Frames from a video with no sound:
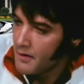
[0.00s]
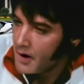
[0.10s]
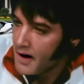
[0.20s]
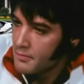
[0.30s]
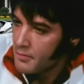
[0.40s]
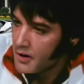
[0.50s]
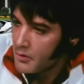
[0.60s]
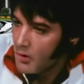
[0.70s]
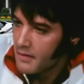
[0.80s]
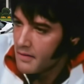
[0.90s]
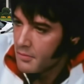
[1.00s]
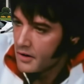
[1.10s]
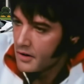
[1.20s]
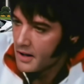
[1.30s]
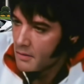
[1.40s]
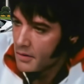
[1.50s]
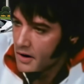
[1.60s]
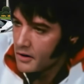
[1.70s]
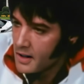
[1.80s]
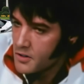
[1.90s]
Approximately 1 million
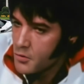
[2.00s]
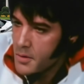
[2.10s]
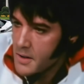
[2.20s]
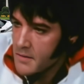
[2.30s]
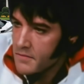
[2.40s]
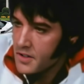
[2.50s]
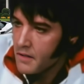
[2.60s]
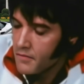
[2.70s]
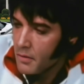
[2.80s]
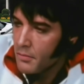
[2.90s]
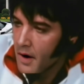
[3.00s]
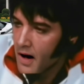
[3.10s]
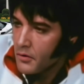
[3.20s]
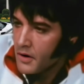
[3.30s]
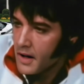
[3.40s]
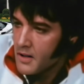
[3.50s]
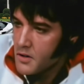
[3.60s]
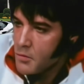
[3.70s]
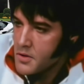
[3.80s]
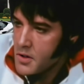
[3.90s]
Americans will be lifted from poverty
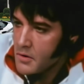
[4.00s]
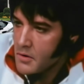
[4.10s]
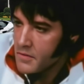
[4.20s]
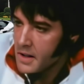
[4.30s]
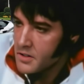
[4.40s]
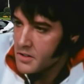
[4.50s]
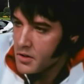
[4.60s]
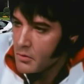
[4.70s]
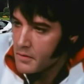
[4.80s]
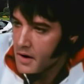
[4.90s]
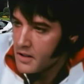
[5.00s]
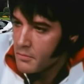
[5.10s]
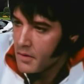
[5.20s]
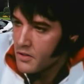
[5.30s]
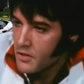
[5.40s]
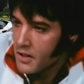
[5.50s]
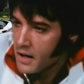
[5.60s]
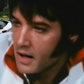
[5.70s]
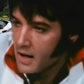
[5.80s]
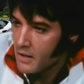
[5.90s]
as a result of these new investments.
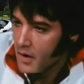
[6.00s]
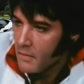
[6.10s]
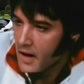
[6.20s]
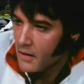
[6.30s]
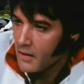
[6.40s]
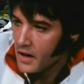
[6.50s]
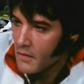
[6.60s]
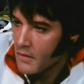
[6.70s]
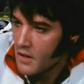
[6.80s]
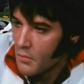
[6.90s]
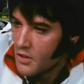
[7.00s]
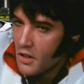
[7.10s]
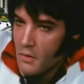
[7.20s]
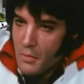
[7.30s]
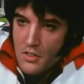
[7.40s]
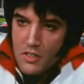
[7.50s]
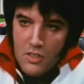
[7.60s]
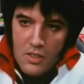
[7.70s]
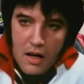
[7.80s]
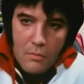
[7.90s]
Private equity investments into
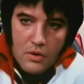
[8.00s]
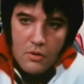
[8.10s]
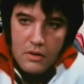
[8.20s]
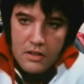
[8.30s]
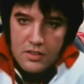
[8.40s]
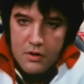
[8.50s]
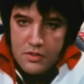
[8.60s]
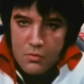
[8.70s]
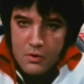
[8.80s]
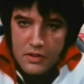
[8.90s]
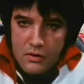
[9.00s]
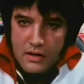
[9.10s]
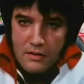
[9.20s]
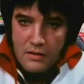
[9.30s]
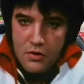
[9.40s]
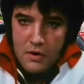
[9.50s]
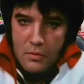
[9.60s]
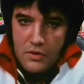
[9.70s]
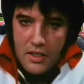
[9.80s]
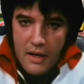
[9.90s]
businesses in opportunity zones were nearly
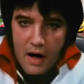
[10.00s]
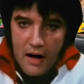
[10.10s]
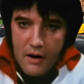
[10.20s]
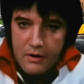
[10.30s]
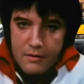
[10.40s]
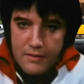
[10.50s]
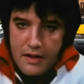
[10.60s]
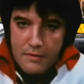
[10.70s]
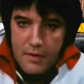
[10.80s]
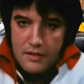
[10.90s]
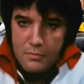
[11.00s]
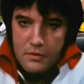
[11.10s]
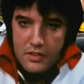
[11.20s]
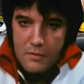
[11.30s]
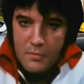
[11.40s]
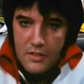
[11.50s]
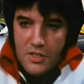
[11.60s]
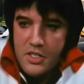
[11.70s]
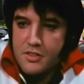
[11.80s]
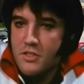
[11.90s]
30% higher than investments into
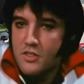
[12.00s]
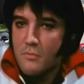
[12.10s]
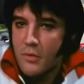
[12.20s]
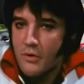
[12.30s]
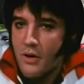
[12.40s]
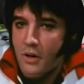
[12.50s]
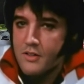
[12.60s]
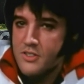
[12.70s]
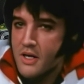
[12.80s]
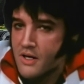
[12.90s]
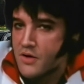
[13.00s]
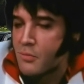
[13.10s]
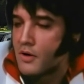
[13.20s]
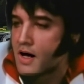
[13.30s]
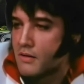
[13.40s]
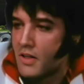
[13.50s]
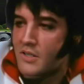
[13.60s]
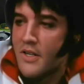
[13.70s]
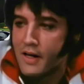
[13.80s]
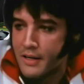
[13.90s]
businesses in similar areas that were not
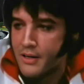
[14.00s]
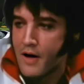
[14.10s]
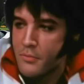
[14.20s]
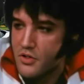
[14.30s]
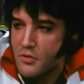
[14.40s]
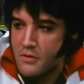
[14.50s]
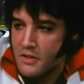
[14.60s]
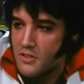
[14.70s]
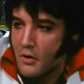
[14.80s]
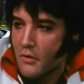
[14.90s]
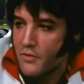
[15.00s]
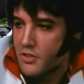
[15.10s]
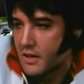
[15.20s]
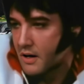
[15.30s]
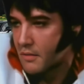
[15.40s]
designated opportunity zones.